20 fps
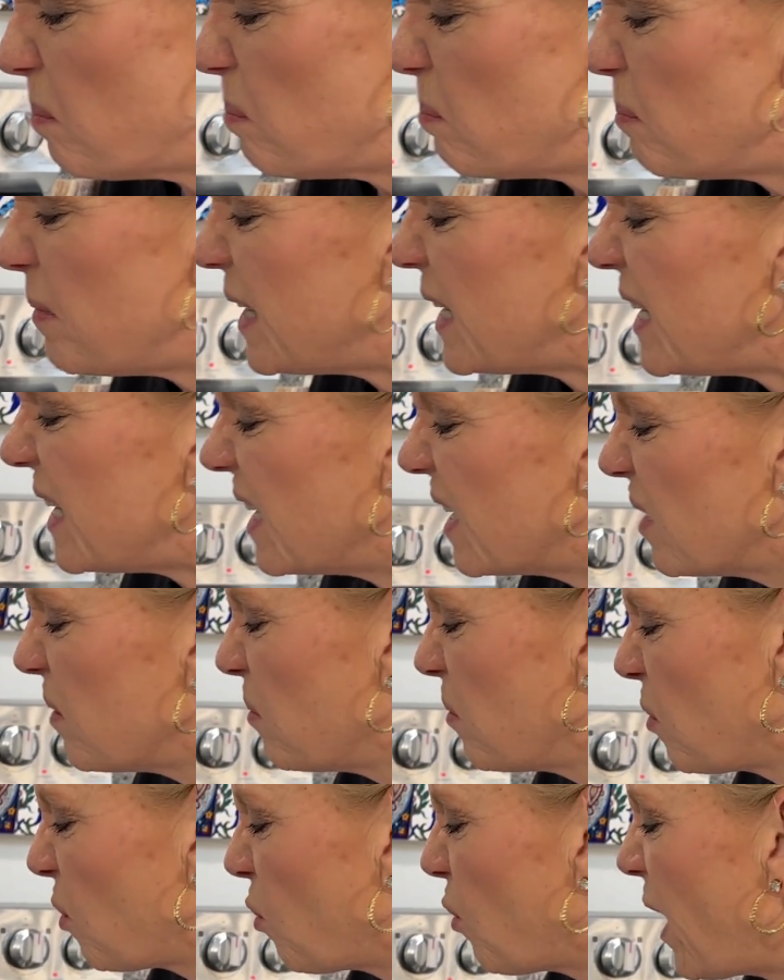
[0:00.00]
medium
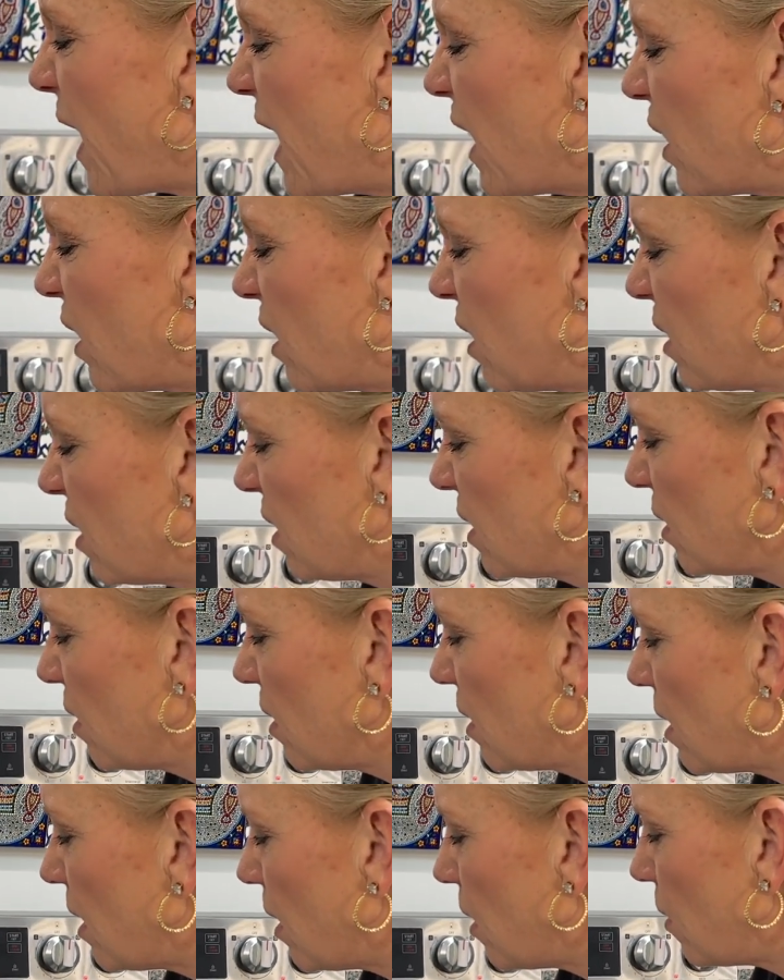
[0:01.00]
rare.
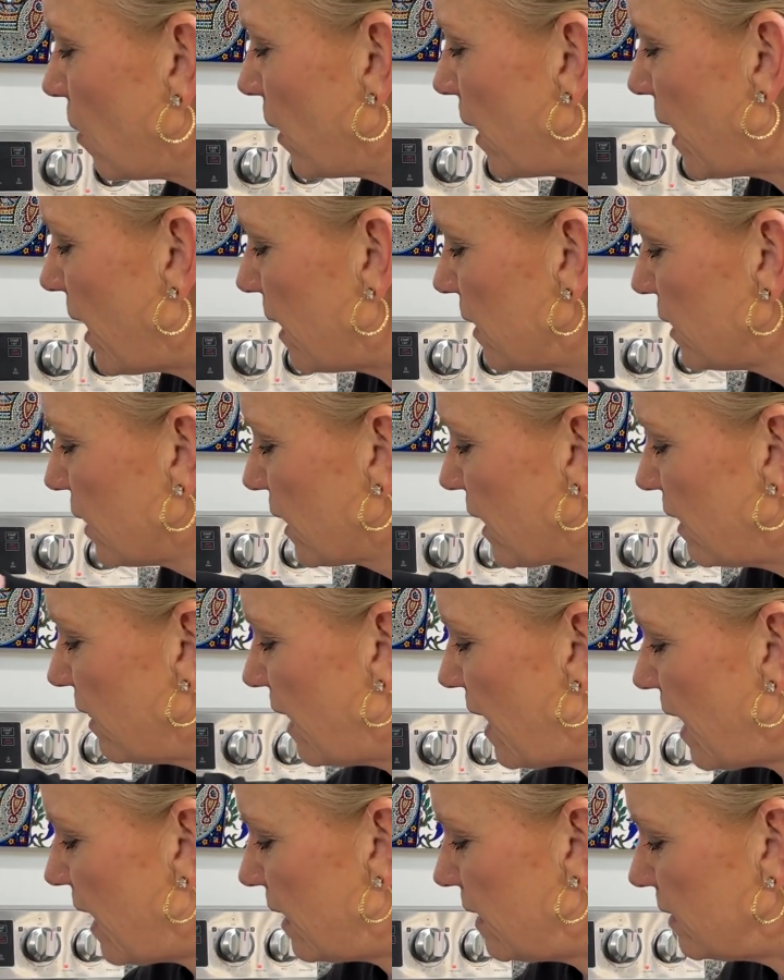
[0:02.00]
Oh yeah, look at
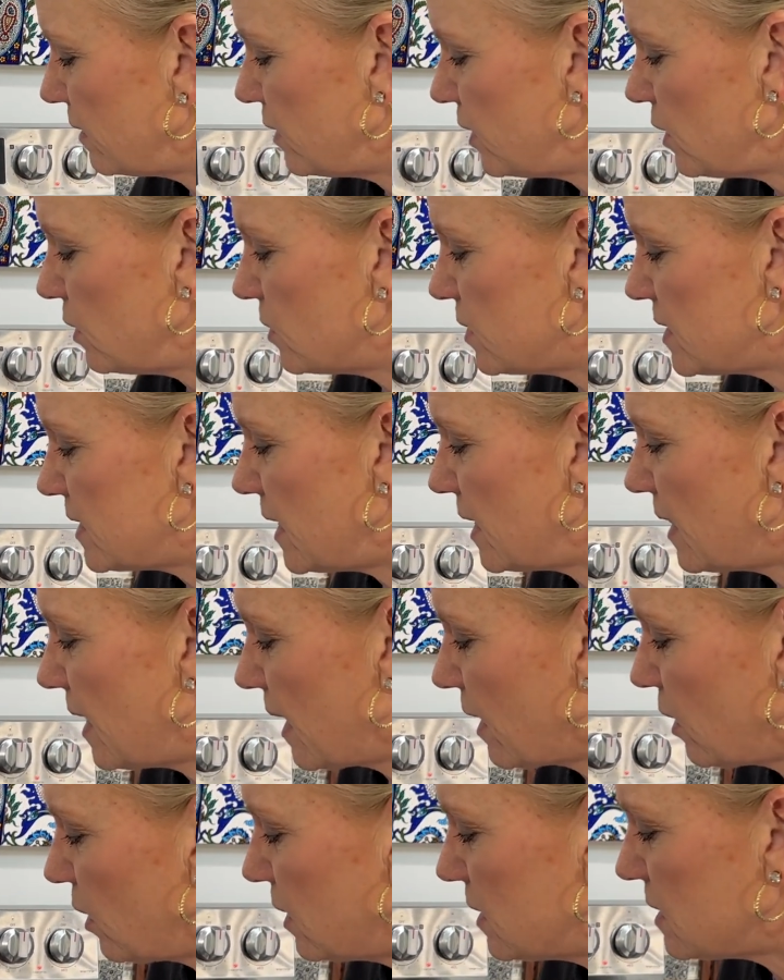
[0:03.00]
that. Do you see
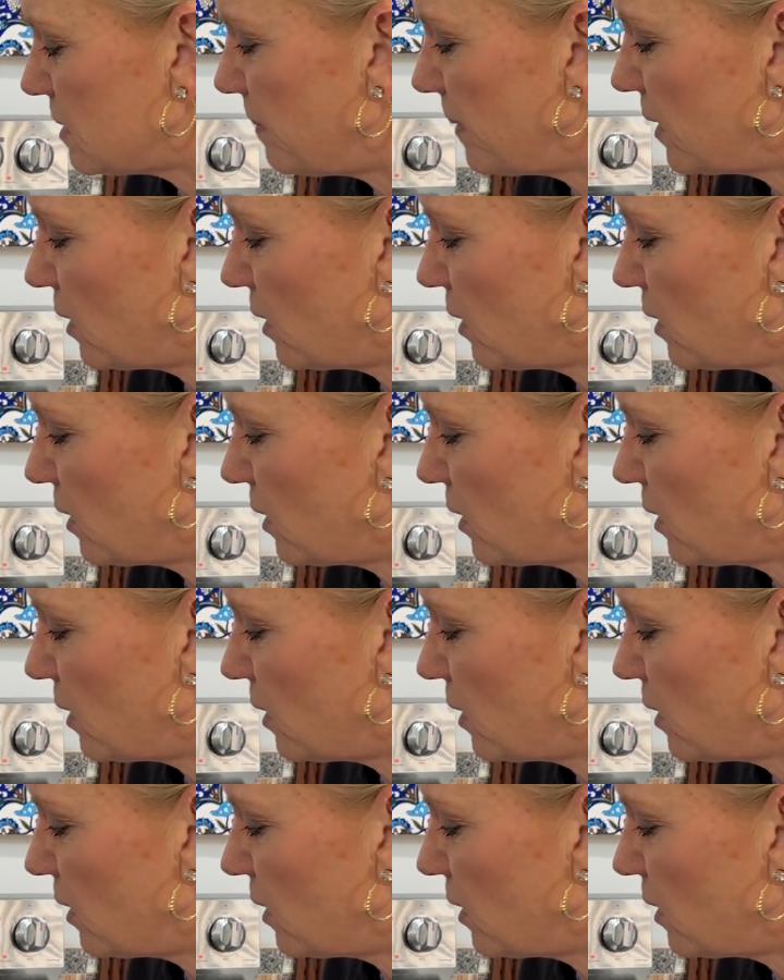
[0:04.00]
that crispy